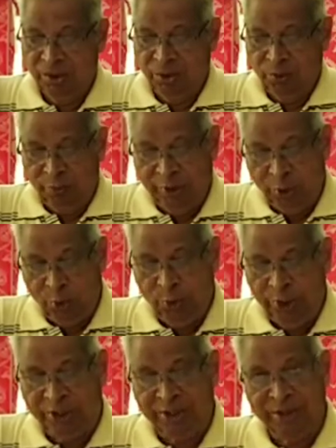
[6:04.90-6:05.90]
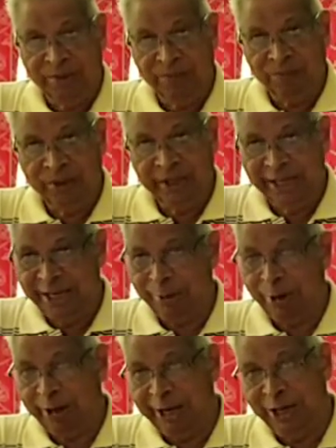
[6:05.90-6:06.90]
We do it in
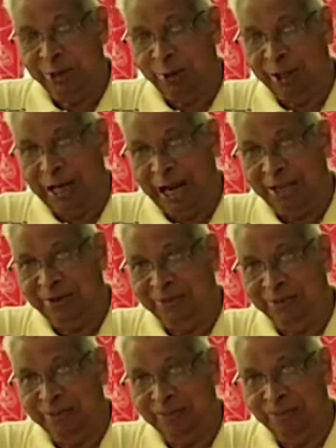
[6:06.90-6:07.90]
our day-to-day life.